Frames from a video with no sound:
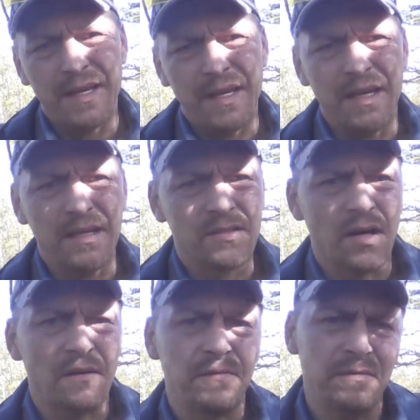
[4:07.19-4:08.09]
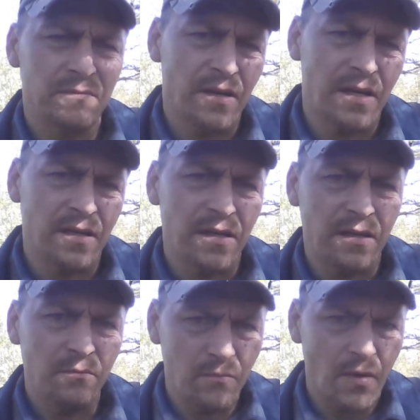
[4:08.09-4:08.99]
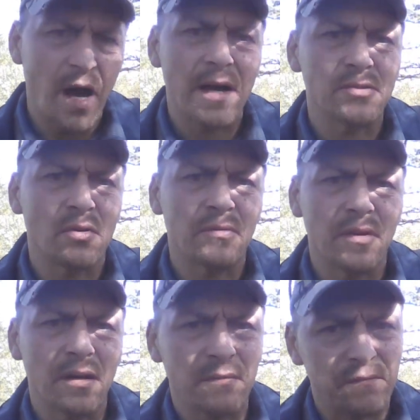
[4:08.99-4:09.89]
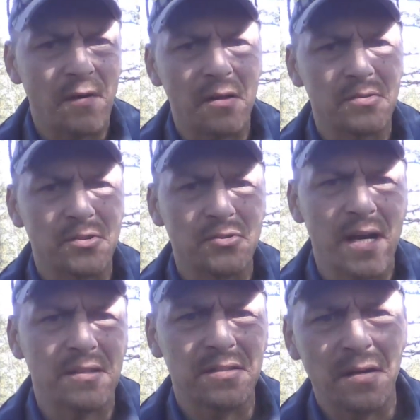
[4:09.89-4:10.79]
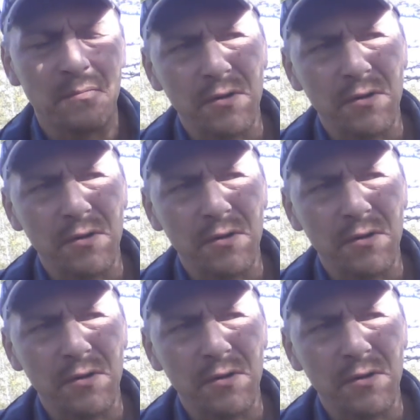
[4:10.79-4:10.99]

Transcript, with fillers: He gets off and he hikes over there and follows the tracks up.